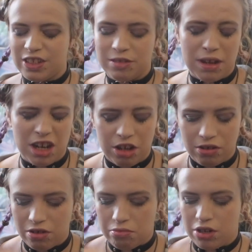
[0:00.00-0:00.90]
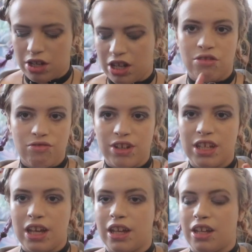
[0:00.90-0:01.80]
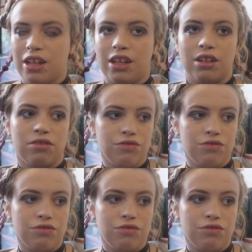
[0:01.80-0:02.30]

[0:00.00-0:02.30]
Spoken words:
spending all your money, drinking,